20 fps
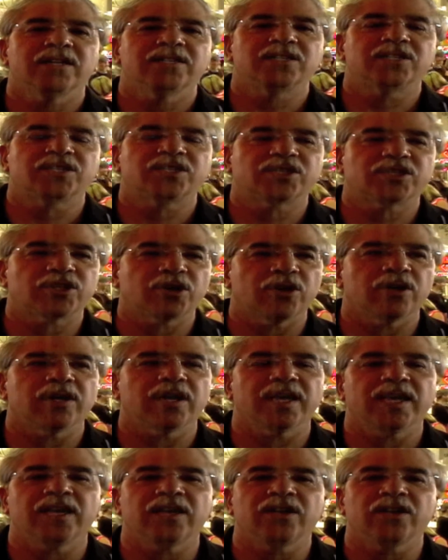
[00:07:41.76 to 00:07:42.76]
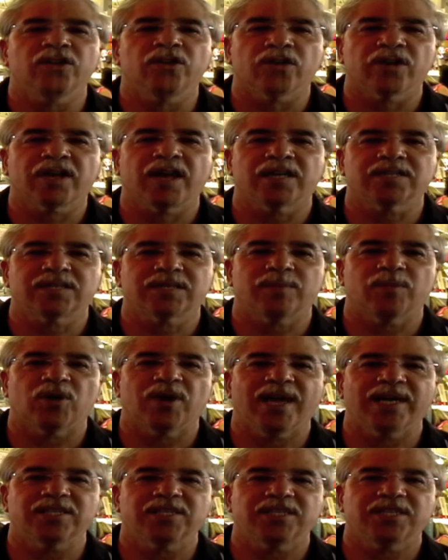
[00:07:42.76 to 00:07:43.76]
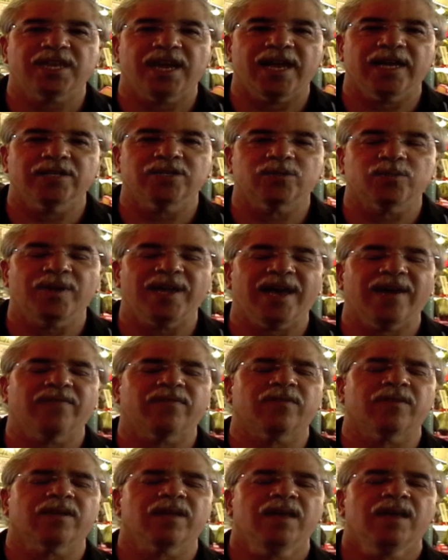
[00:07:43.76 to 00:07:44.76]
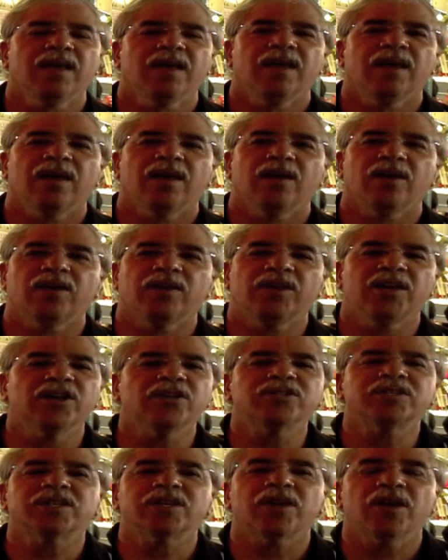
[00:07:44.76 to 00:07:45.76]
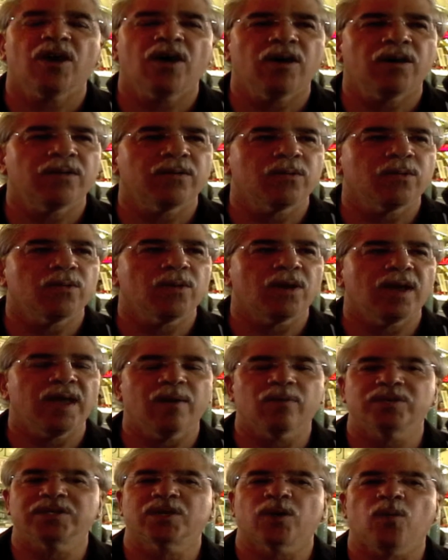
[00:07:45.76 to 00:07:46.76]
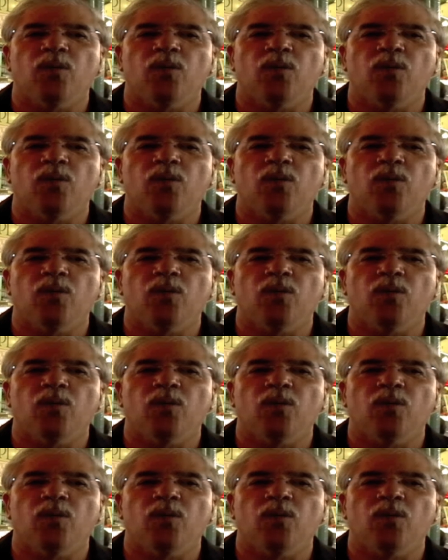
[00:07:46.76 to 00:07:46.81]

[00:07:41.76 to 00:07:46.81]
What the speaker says: Certainly your customer has changed. We have, years ago, it was a